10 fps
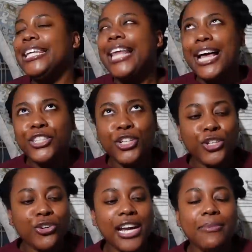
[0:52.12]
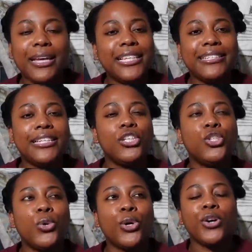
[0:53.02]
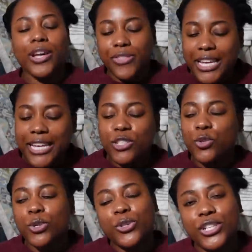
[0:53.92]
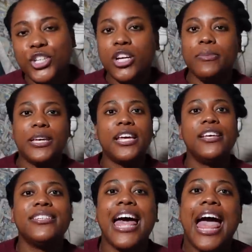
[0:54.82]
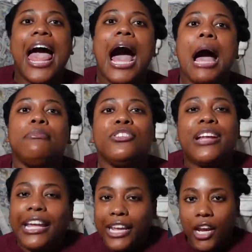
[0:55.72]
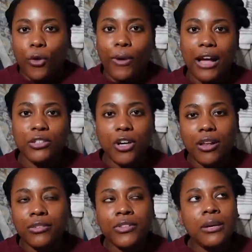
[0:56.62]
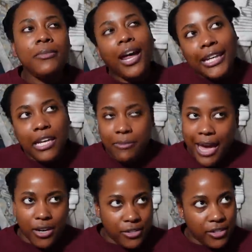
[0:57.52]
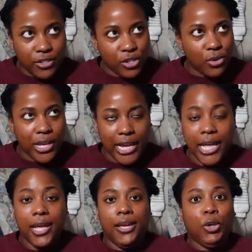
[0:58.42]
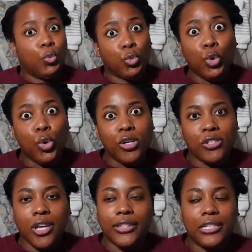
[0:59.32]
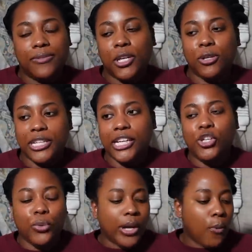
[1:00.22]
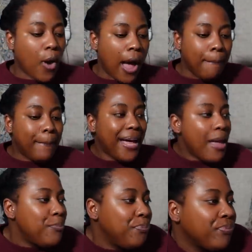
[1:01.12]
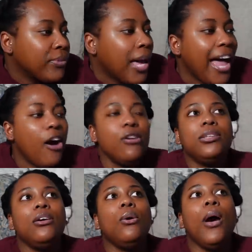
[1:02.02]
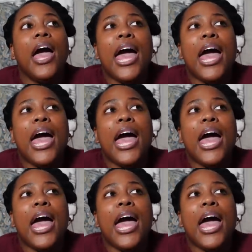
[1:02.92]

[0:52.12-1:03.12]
last year tried to make this list shorter. I think it's shorter this year because I'm just not getting around to all of them. Not like it matters. There's no like rules on these videos. I can do what I want, but I also